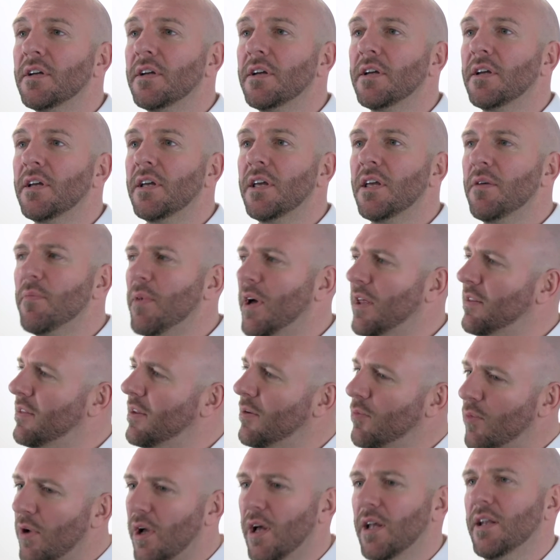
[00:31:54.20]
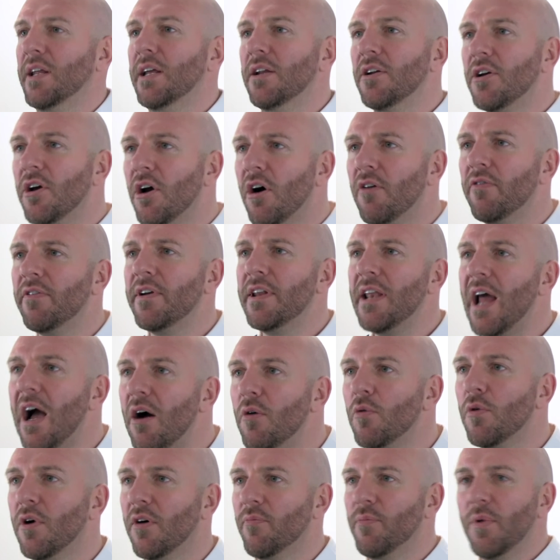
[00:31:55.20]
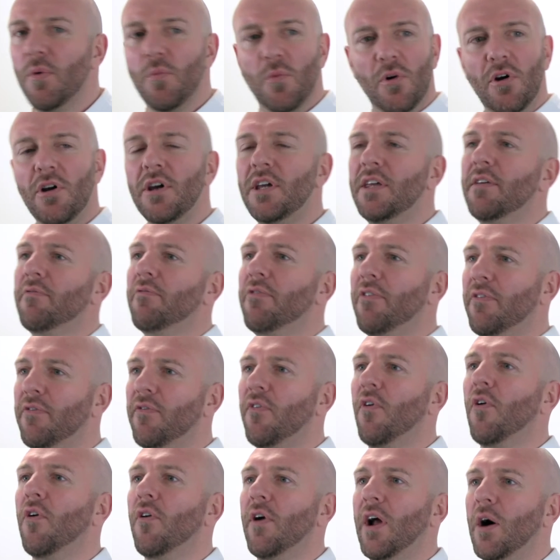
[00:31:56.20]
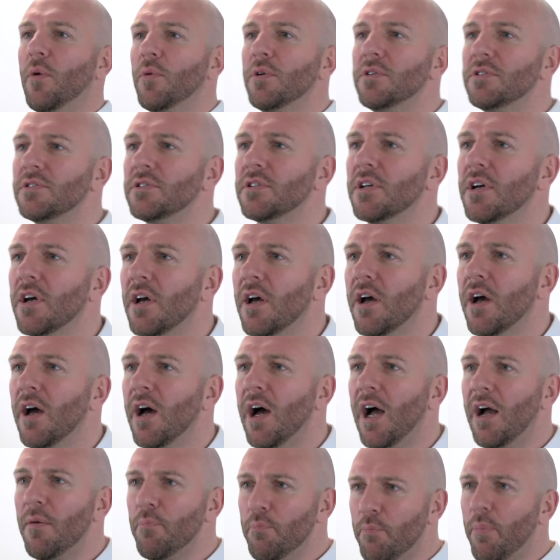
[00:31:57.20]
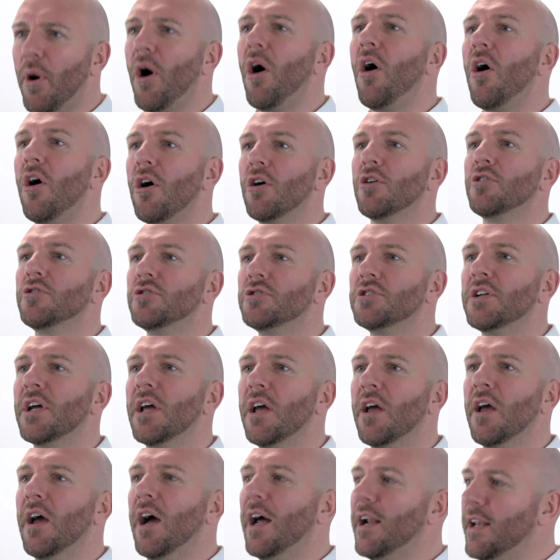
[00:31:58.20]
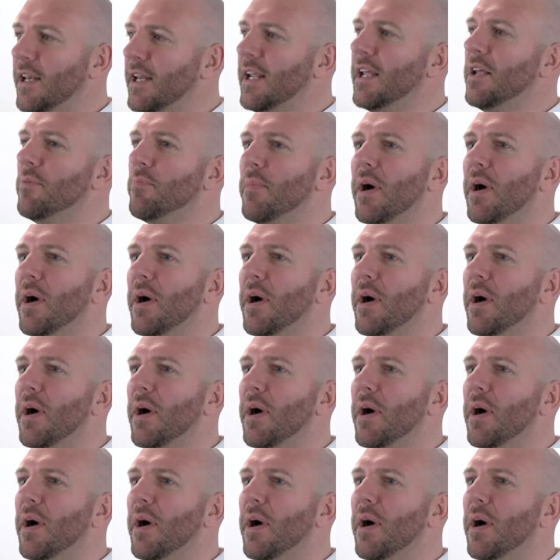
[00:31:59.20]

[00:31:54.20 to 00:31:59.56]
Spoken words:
he might think, well, I need a coffee now. I've been working for 4 hours. I'm parched. I need my